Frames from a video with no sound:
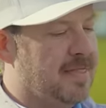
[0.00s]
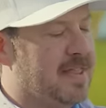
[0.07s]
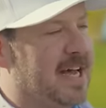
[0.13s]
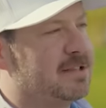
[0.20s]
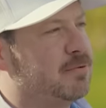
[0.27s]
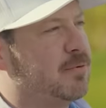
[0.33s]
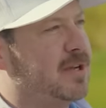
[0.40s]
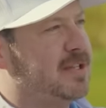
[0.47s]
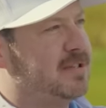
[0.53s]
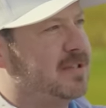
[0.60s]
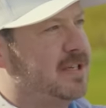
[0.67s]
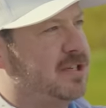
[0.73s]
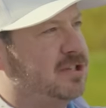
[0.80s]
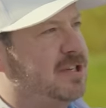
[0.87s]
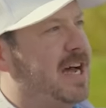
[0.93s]
that's where we can
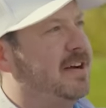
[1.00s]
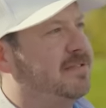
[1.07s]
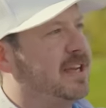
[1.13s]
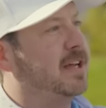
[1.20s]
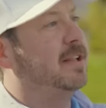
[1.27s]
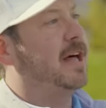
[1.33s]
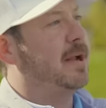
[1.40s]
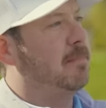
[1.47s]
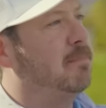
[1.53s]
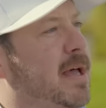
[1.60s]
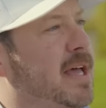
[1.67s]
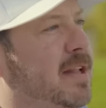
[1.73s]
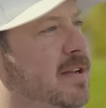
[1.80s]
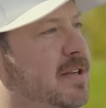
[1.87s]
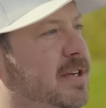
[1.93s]
see a shaft take a lot of
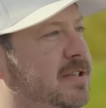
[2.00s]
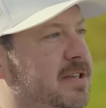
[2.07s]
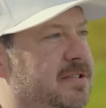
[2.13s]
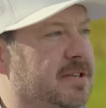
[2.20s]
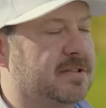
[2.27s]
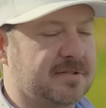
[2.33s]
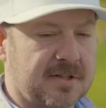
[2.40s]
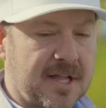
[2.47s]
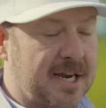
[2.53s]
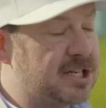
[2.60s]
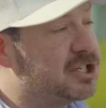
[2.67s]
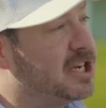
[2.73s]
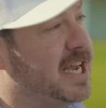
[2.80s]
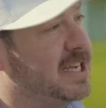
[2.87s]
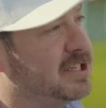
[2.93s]
bend because there's, there's a lot
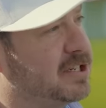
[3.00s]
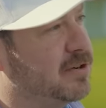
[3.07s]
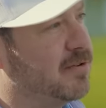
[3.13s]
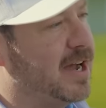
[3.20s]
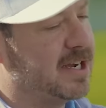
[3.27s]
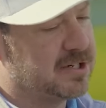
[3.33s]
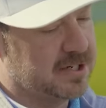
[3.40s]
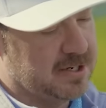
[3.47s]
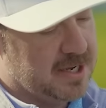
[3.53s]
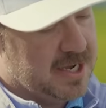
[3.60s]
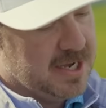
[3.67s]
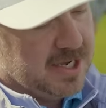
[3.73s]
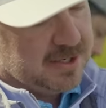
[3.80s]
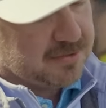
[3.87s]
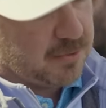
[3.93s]
of change in direction.
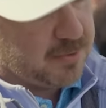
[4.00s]
So